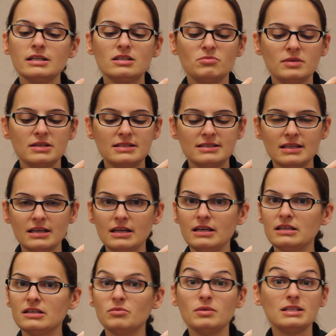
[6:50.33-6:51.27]
to be
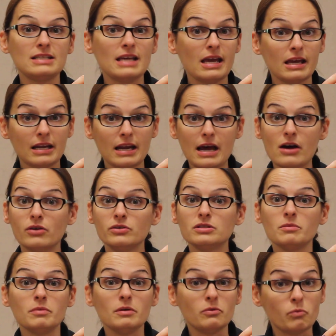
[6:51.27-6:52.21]
seen, to be taken out,
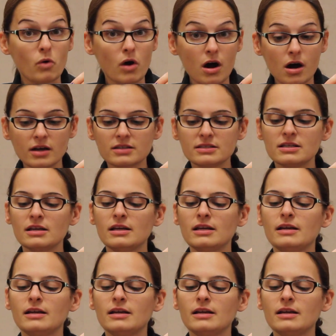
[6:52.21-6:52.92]
to be walked.